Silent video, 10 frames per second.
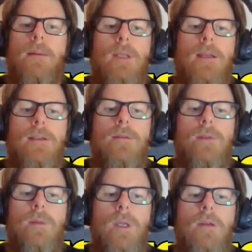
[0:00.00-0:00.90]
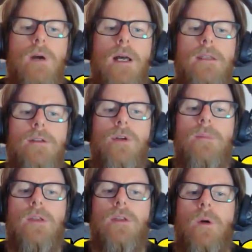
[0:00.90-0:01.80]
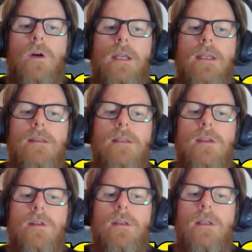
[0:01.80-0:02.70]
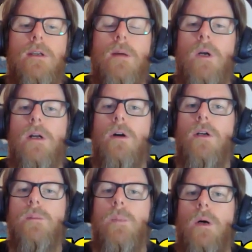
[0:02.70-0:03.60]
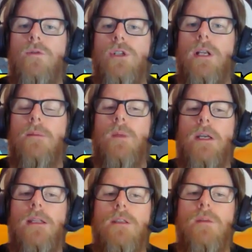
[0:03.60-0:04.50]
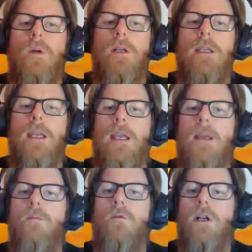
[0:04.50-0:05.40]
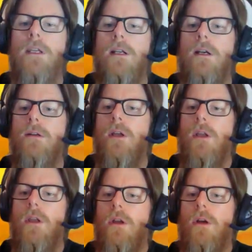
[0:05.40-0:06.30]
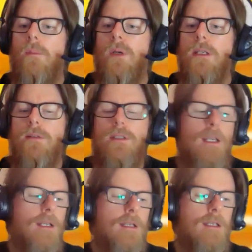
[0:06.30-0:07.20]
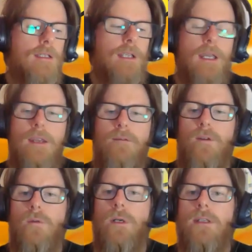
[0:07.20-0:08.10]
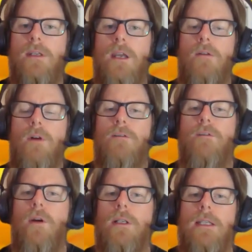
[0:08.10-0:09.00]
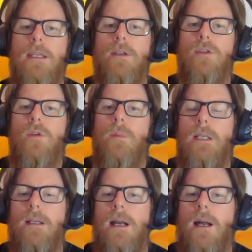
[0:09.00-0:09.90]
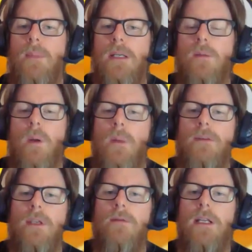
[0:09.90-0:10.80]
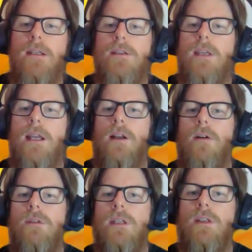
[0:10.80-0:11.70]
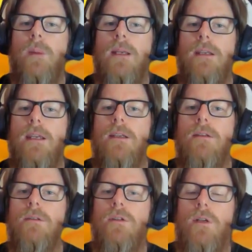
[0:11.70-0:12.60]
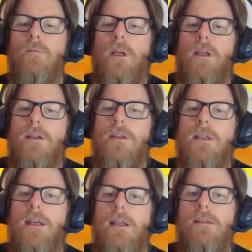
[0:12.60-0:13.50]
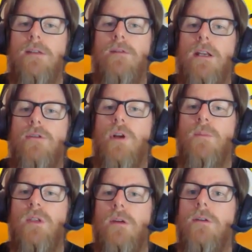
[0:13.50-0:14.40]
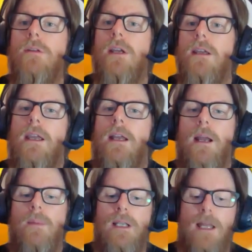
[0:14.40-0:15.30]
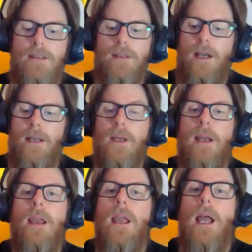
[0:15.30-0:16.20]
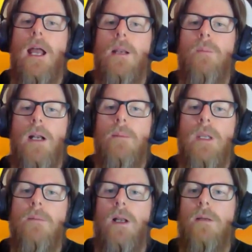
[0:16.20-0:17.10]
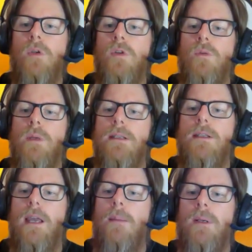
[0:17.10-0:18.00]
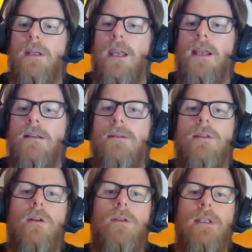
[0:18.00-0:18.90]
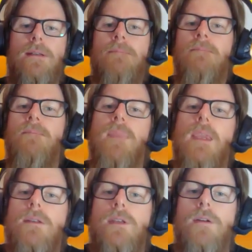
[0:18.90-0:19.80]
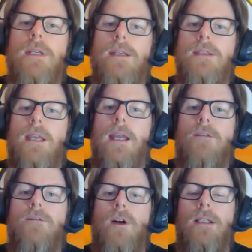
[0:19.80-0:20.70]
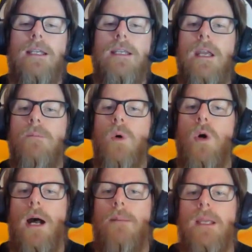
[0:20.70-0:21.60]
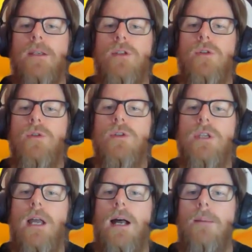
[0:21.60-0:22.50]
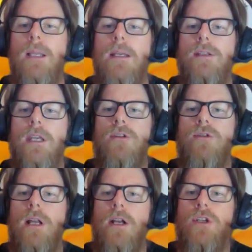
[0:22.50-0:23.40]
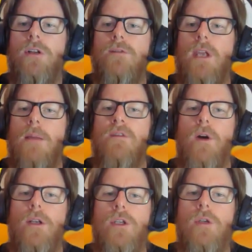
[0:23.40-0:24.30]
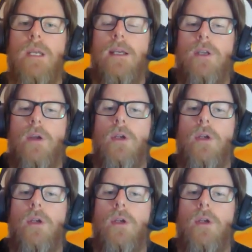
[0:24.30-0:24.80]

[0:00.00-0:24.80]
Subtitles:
Now, this was the big one that dropped this morning. This certainly got my eyes bulging out of my head this morning. And what do you know? I predicted this a few weeks ago. I'd finally hit the 2 million UpX per month dividends, and I was expecting, we're going to see a dividend drop soon. It happened last time, and bada bing, bada boom, it's happened again. Sorry. So yes, and finally, in yet more Upland news, Upland's introduction of gamified UPX